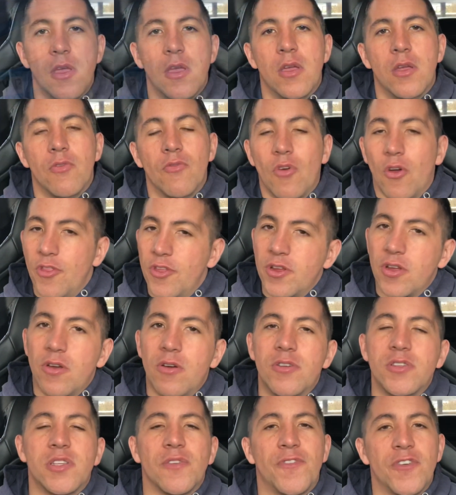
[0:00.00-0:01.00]
Right then,
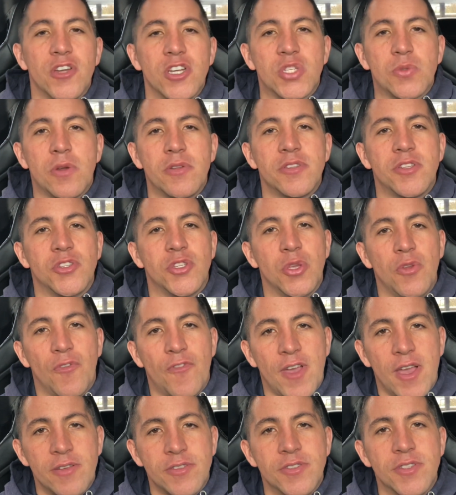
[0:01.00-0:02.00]
guys, the first one is a
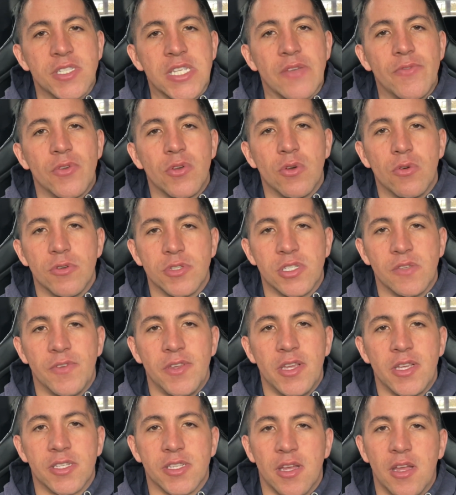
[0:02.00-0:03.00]
2007 Corsa
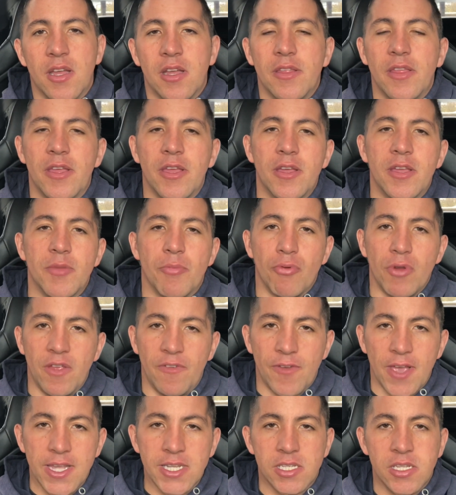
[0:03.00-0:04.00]
VXR, the
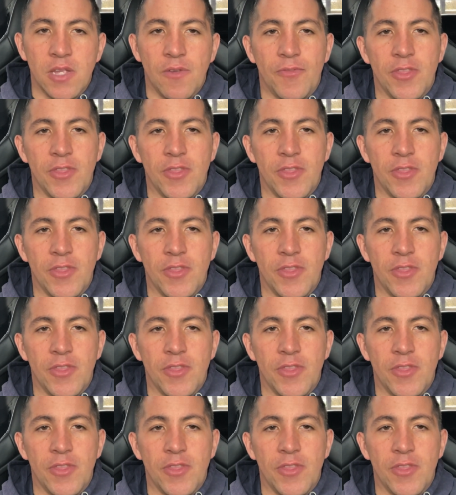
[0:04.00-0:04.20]
pre-facelift.